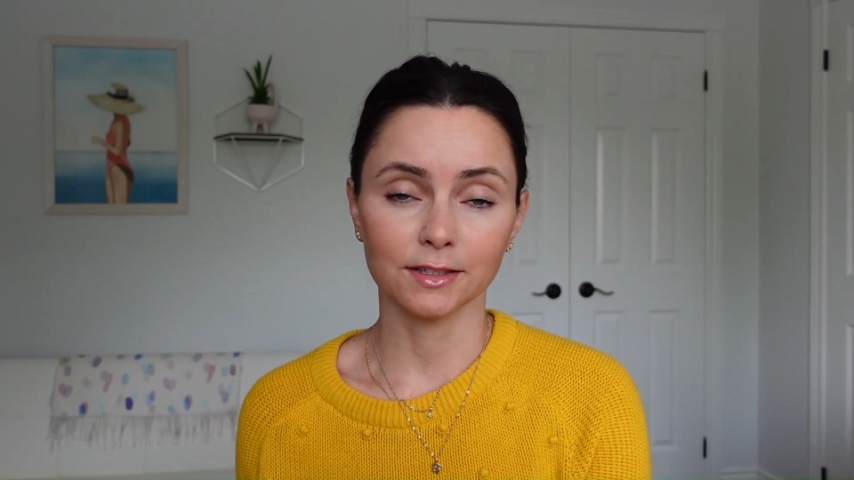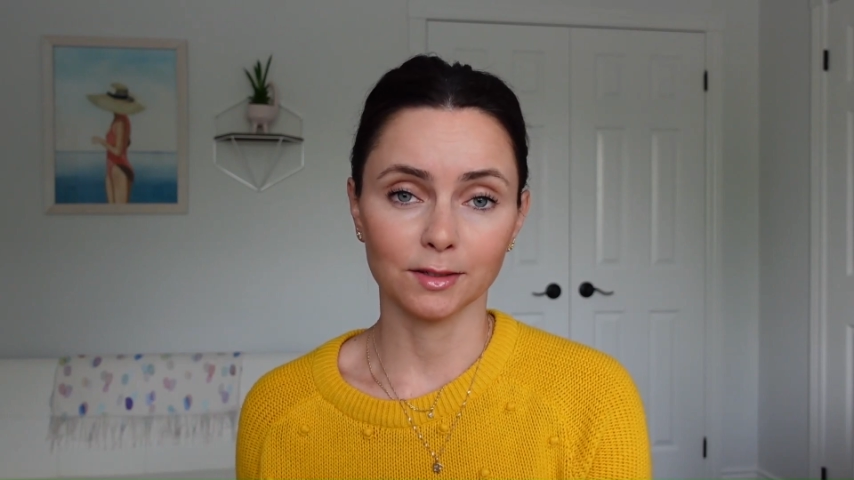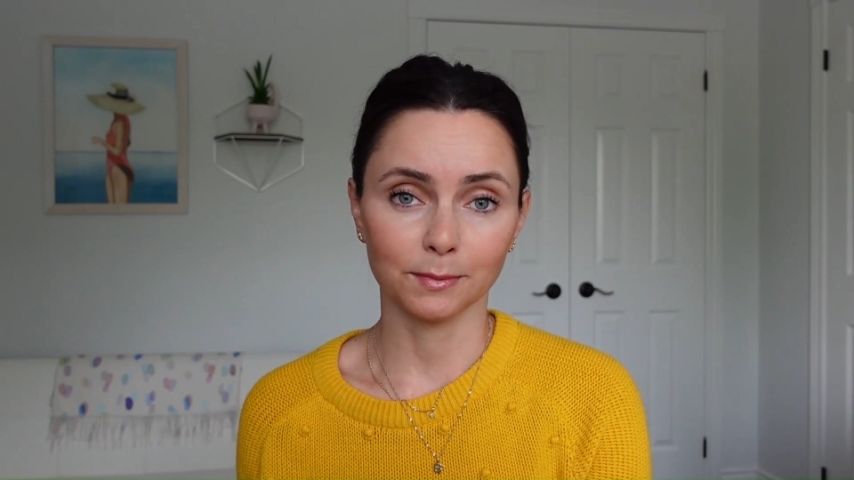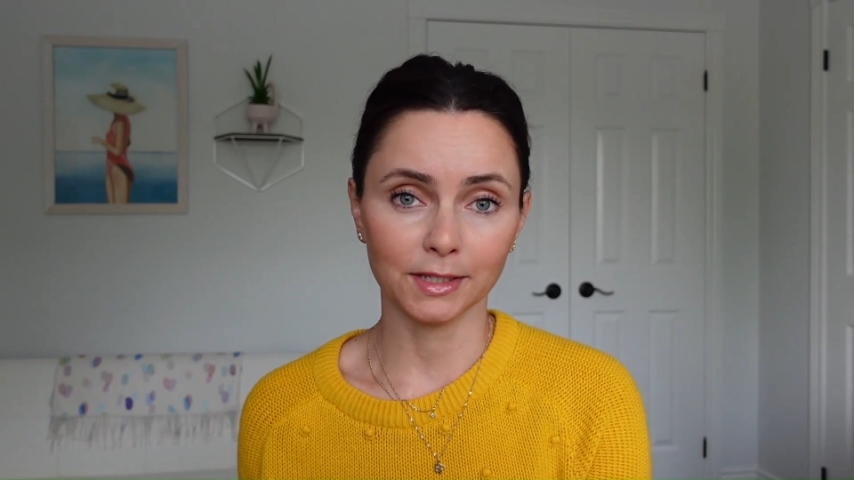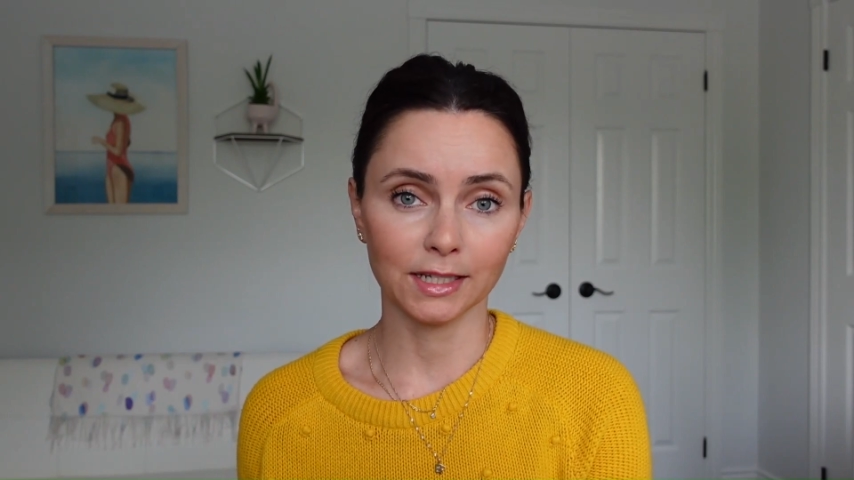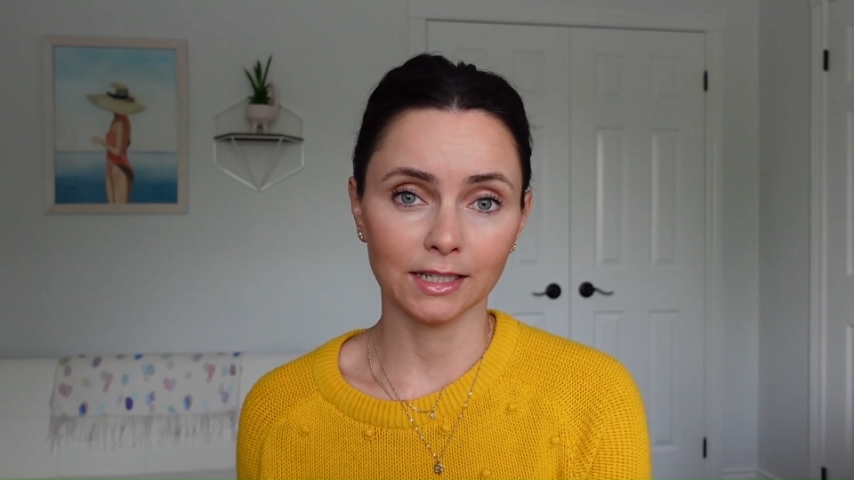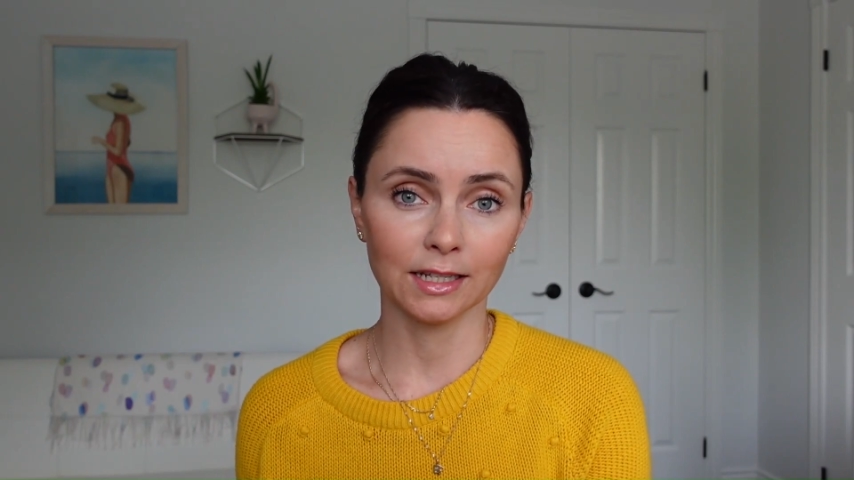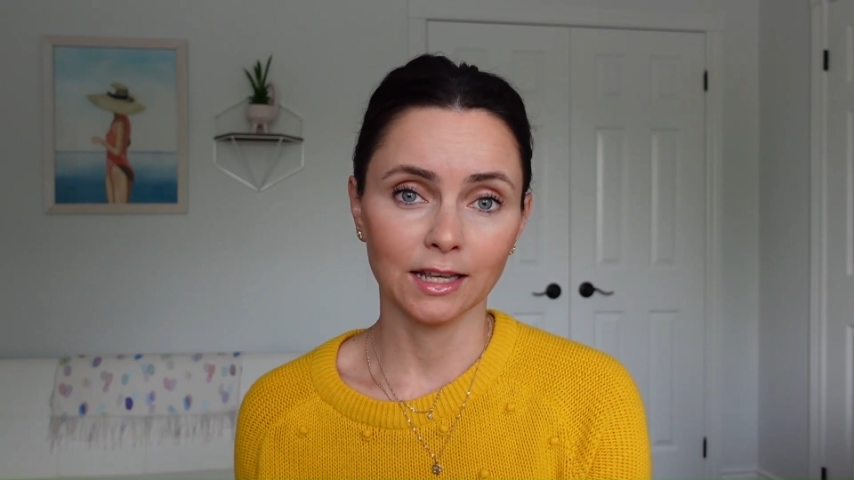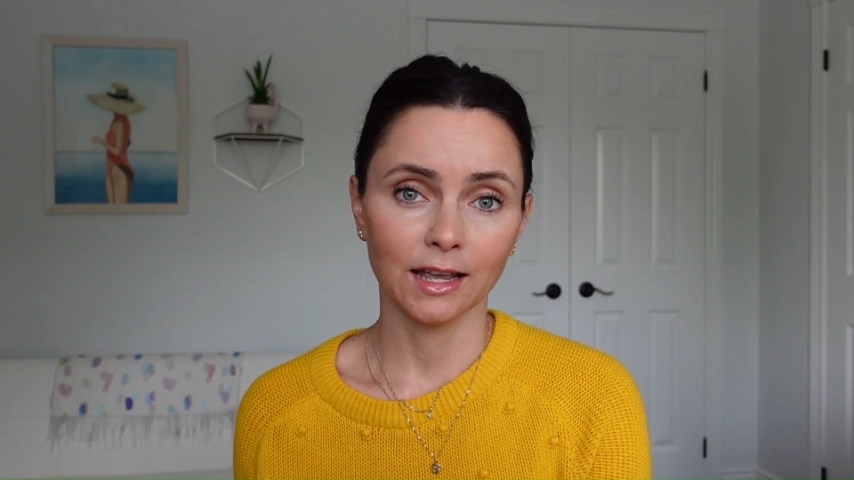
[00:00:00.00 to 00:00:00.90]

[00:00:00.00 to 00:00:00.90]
speed,